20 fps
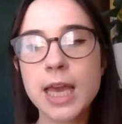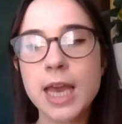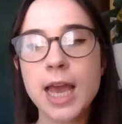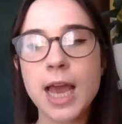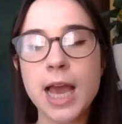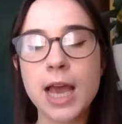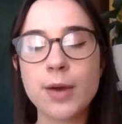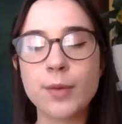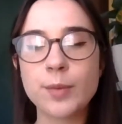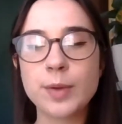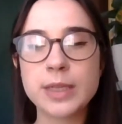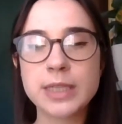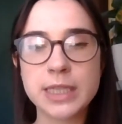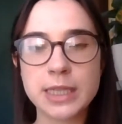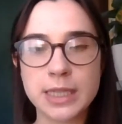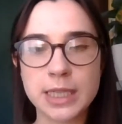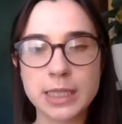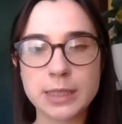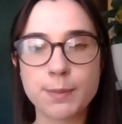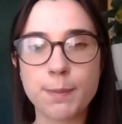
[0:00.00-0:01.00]
And we
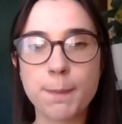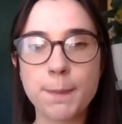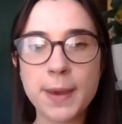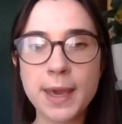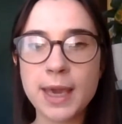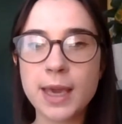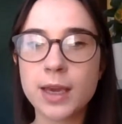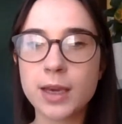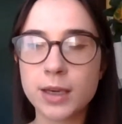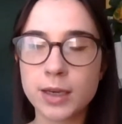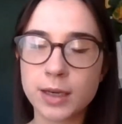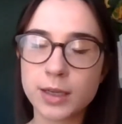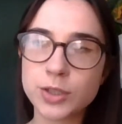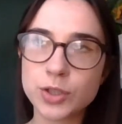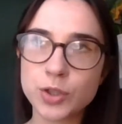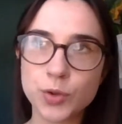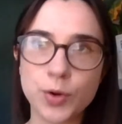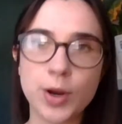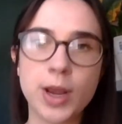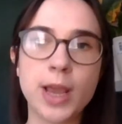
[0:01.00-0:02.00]
did this big
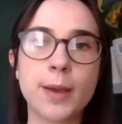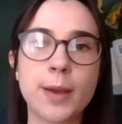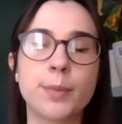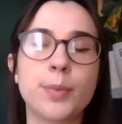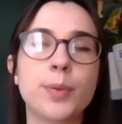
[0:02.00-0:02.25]
trip